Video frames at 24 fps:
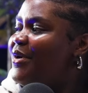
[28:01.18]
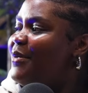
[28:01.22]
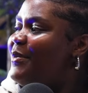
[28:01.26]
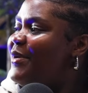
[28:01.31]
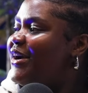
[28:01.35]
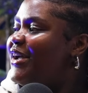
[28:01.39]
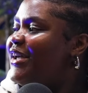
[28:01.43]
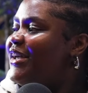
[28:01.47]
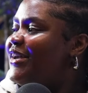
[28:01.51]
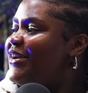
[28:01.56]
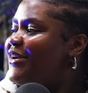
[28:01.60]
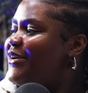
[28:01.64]
What
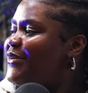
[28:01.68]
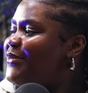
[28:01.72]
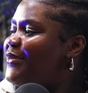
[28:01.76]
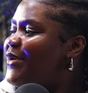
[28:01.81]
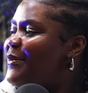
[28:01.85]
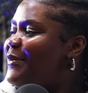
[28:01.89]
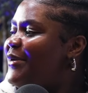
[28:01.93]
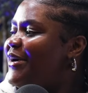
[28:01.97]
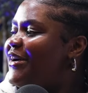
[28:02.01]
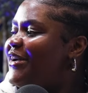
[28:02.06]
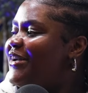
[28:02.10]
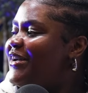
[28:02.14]
about you?
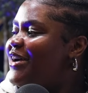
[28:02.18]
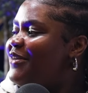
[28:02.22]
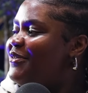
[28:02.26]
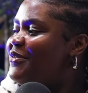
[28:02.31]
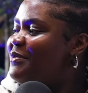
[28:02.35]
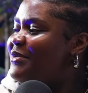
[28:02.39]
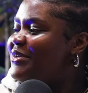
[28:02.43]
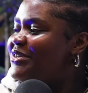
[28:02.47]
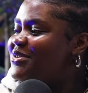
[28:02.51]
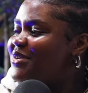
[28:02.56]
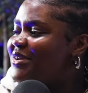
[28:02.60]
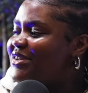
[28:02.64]
What about you? Have
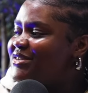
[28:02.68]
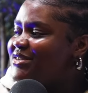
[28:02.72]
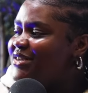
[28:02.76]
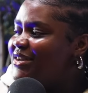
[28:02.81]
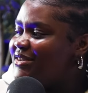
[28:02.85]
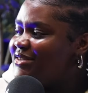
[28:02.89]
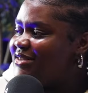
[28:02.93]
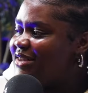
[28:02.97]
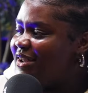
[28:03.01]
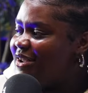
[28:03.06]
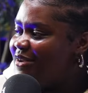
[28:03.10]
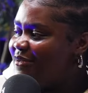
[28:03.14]
you been to a
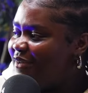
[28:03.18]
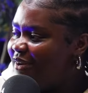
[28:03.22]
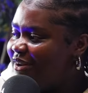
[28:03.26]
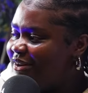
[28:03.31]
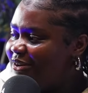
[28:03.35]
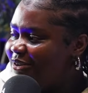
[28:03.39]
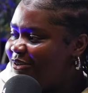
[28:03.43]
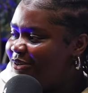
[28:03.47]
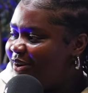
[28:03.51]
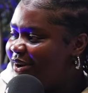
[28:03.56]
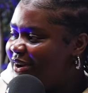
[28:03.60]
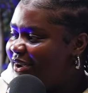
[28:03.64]
church that you've
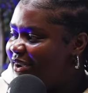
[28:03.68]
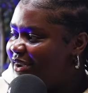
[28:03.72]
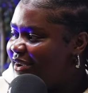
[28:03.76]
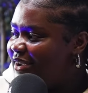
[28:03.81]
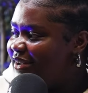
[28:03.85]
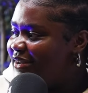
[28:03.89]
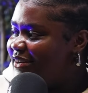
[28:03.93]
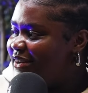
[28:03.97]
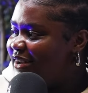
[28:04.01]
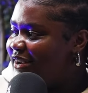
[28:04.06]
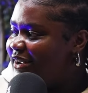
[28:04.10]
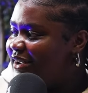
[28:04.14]
heard the choir
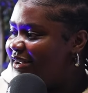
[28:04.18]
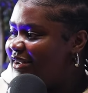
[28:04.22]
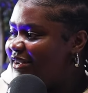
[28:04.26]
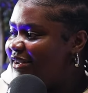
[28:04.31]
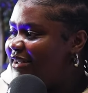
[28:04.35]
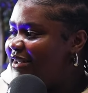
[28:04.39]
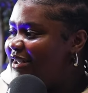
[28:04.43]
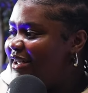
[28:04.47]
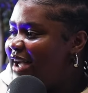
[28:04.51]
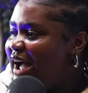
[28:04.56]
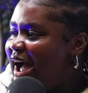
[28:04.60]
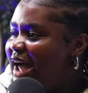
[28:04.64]
and you're
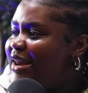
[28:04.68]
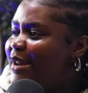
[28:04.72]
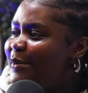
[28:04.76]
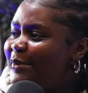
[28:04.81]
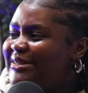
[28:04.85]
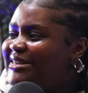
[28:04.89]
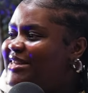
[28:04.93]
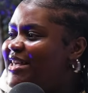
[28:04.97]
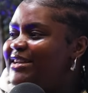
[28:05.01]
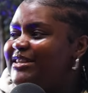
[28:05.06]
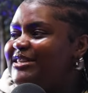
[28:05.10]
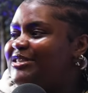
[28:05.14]
like, oh, let
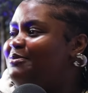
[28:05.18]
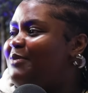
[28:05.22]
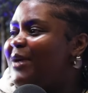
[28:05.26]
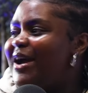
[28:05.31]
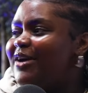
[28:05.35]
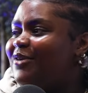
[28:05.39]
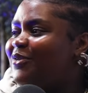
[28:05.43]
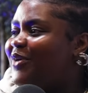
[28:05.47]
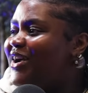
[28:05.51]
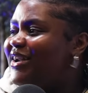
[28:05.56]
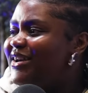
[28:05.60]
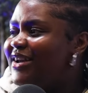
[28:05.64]
me take this
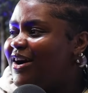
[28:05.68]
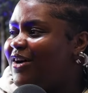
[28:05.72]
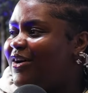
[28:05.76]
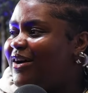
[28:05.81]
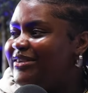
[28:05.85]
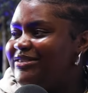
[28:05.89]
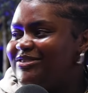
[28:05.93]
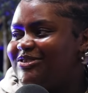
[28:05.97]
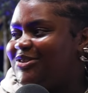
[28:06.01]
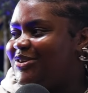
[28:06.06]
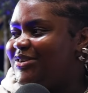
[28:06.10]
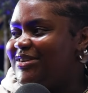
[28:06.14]
mic right now
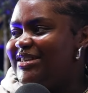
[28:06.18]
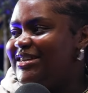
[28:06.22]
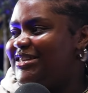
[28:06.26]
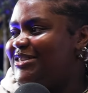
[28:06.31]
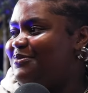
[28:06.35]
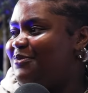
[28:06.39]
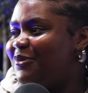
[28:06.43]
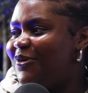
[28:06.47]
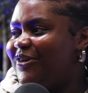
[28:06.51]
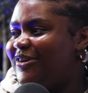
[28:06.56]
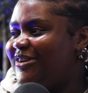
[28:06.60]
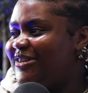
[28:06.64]
and do
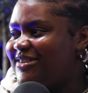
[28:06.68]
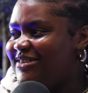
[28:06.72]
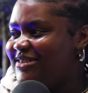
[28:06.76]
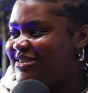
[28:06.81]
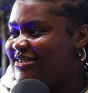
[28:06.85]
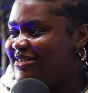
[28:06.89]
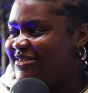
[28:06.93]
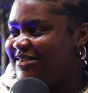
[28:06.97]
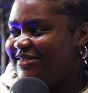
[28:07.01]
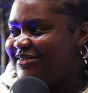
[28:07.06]
this because...